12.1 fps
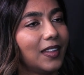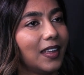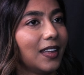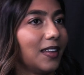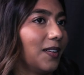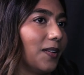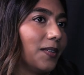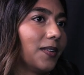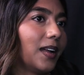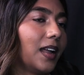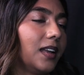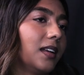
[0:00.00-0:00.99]

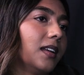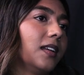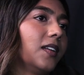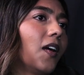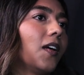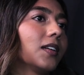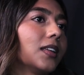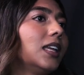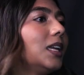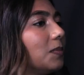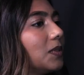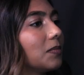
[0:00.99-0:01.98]
I not
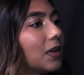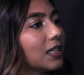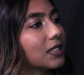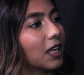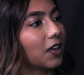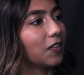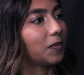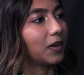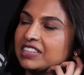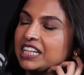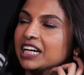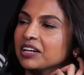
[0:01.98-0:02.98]
keep to myself,
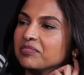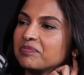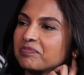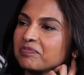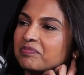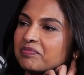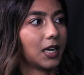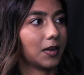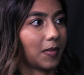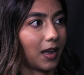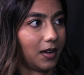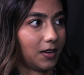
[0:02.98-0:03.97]
but I do want to
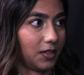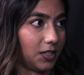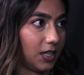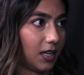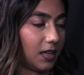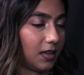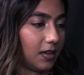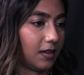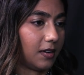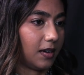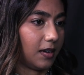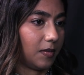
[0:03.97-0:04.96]
protect my energy
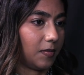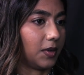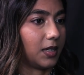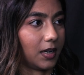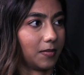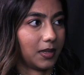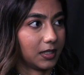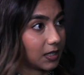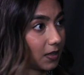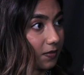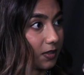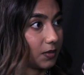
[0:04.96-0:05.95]
and protect
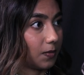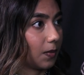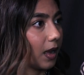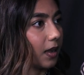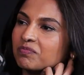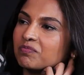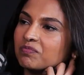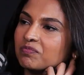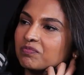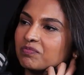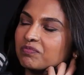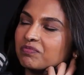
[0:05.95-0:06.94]
myself as well,